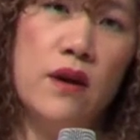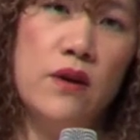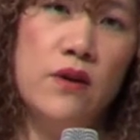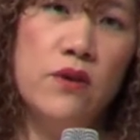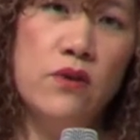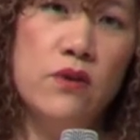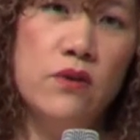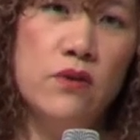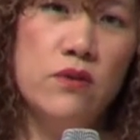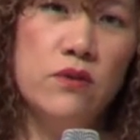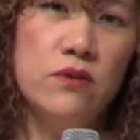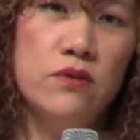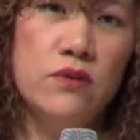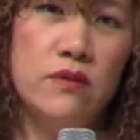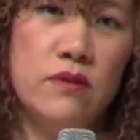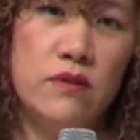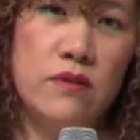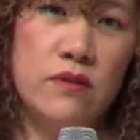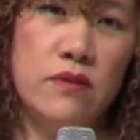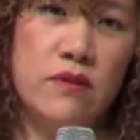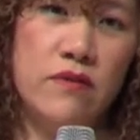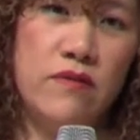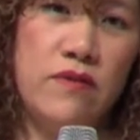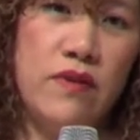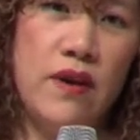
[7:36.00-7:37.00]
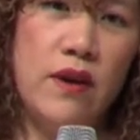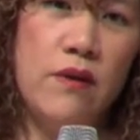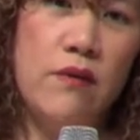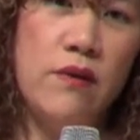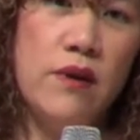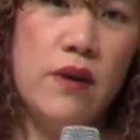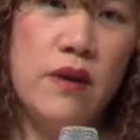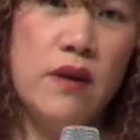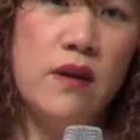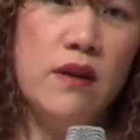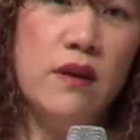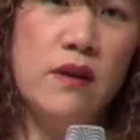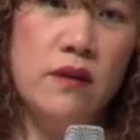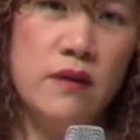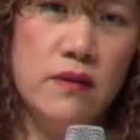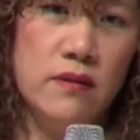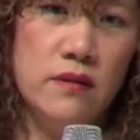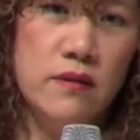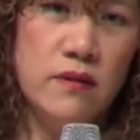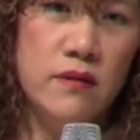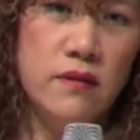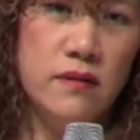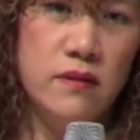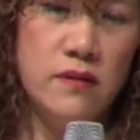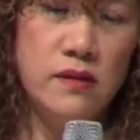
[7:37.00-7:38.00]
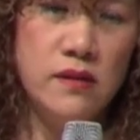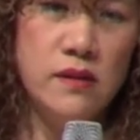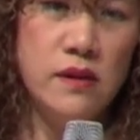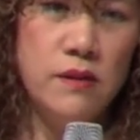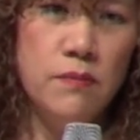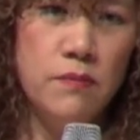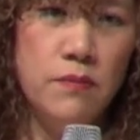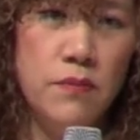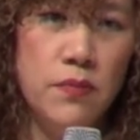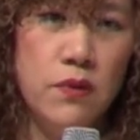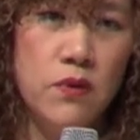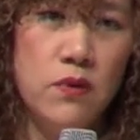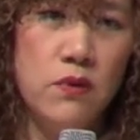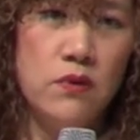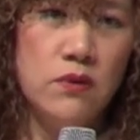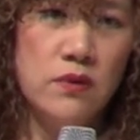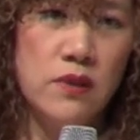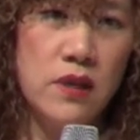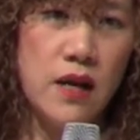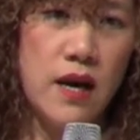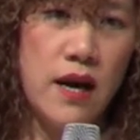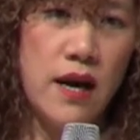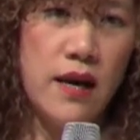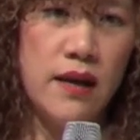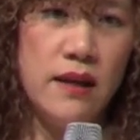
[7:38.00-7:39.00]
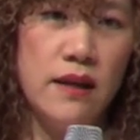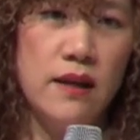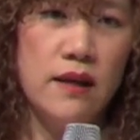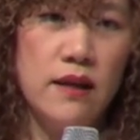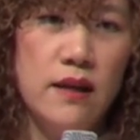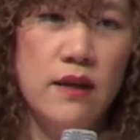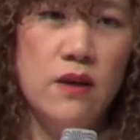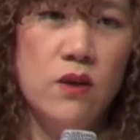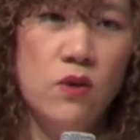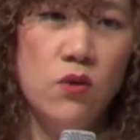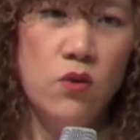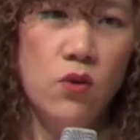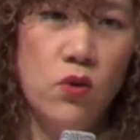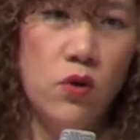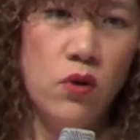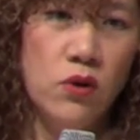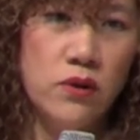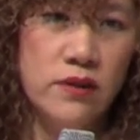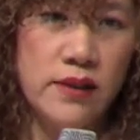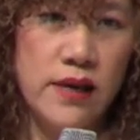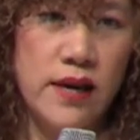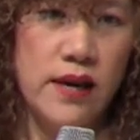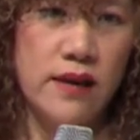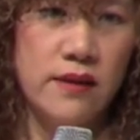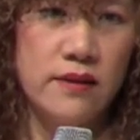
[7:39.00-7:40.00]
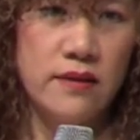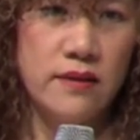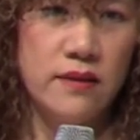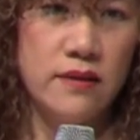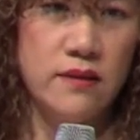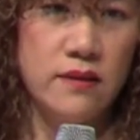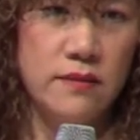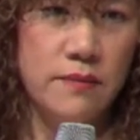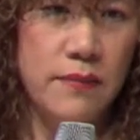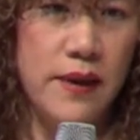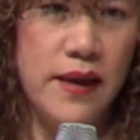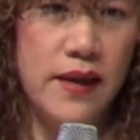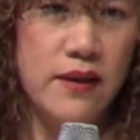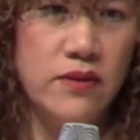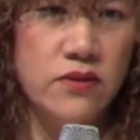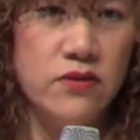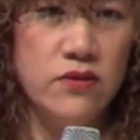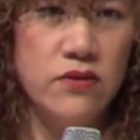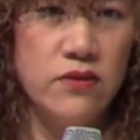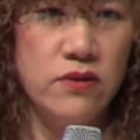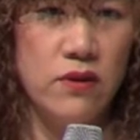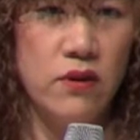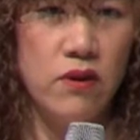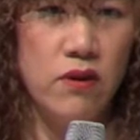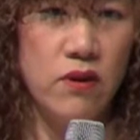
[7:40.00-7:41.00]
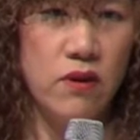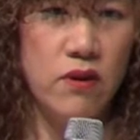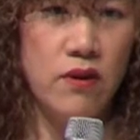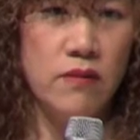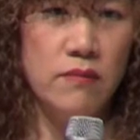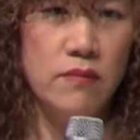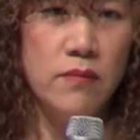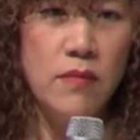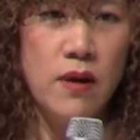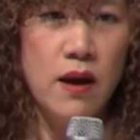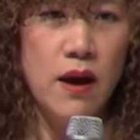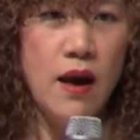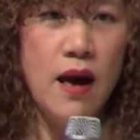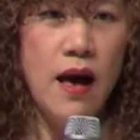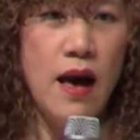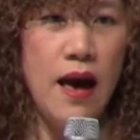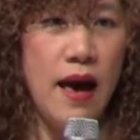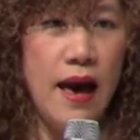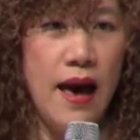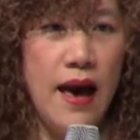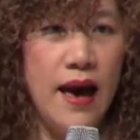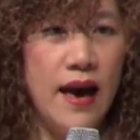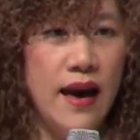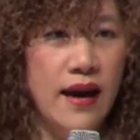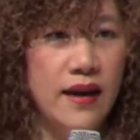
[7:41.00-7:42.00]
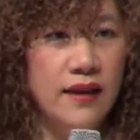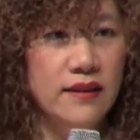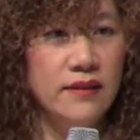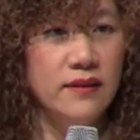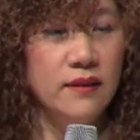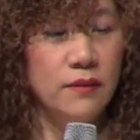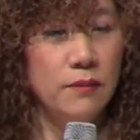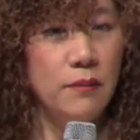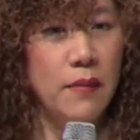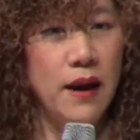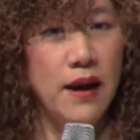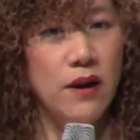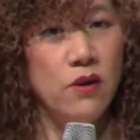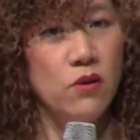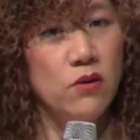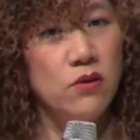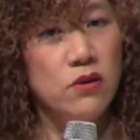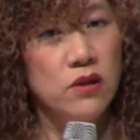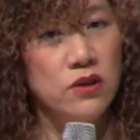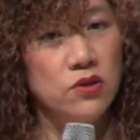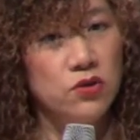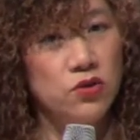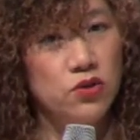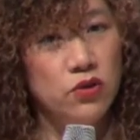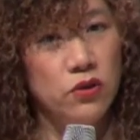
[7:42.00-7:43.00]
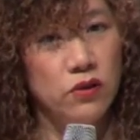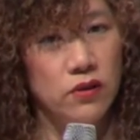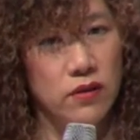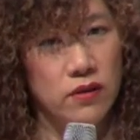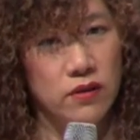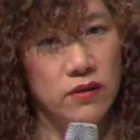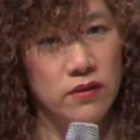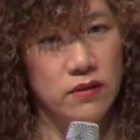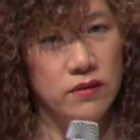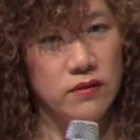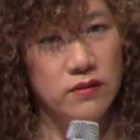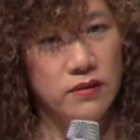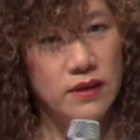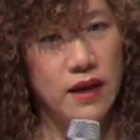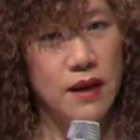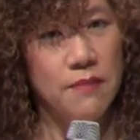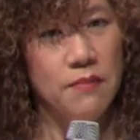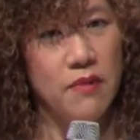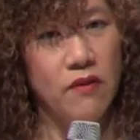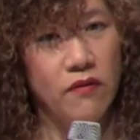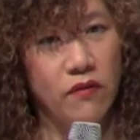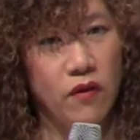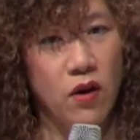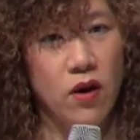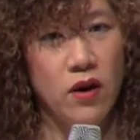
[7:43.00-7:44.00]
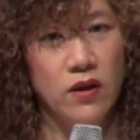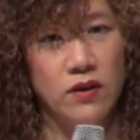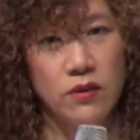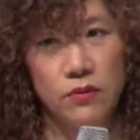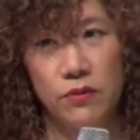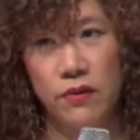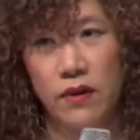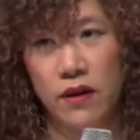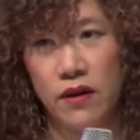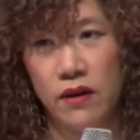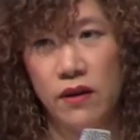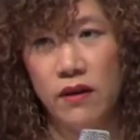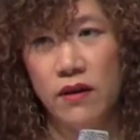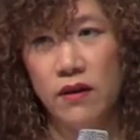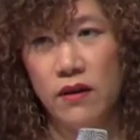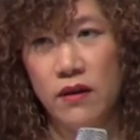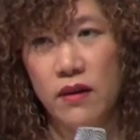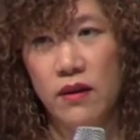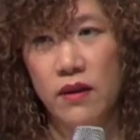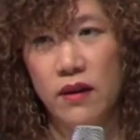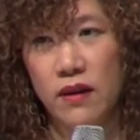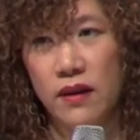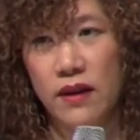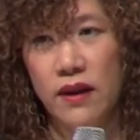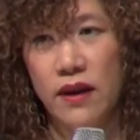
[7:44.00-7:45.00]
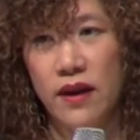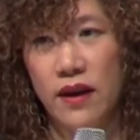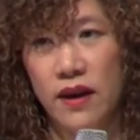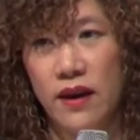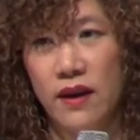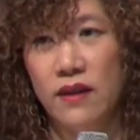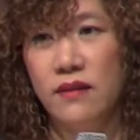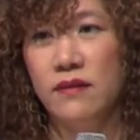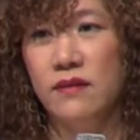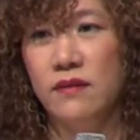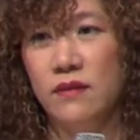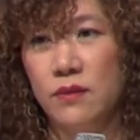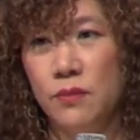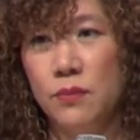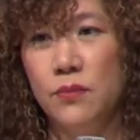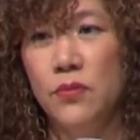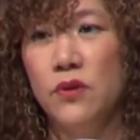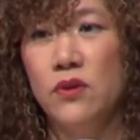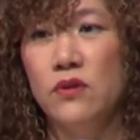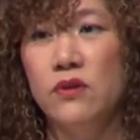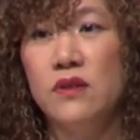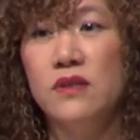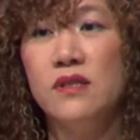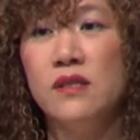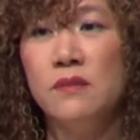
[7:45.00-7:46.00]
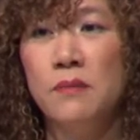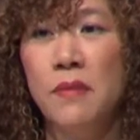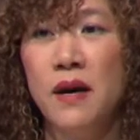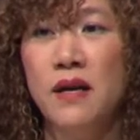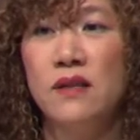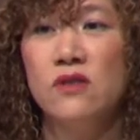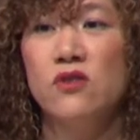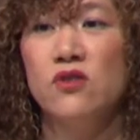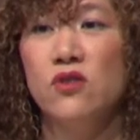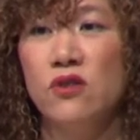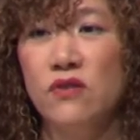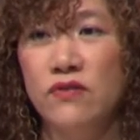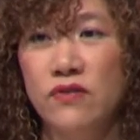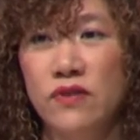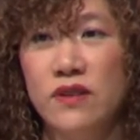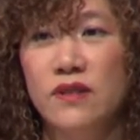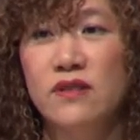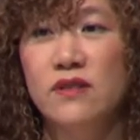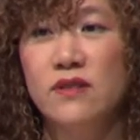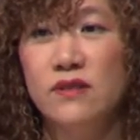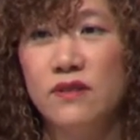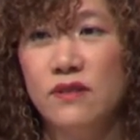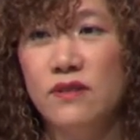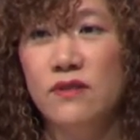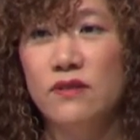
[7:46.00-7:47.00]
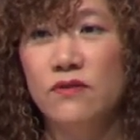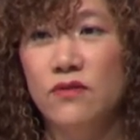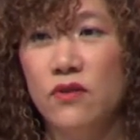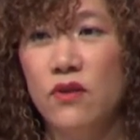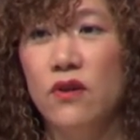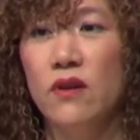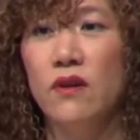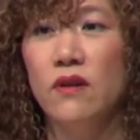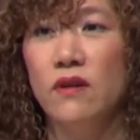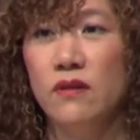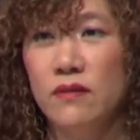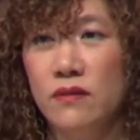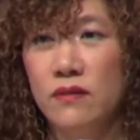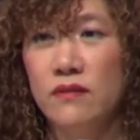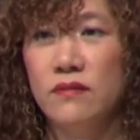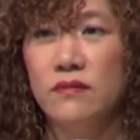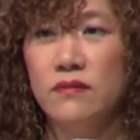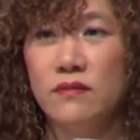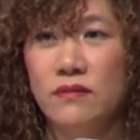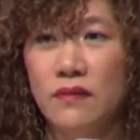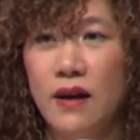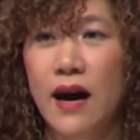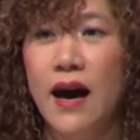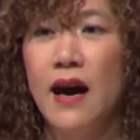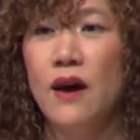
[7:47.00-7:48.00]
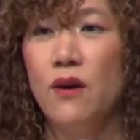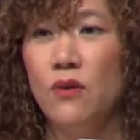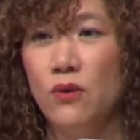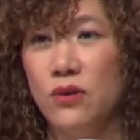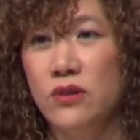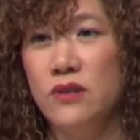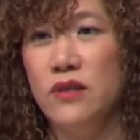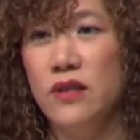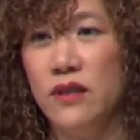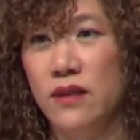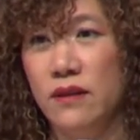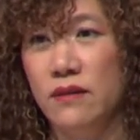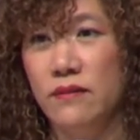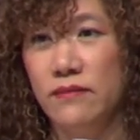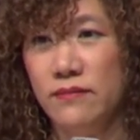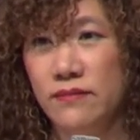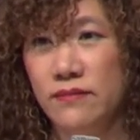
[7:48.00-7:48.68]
use very simple, tiny Cortex-based ARM and microcontroller type of hardware can build a smart surface for IoT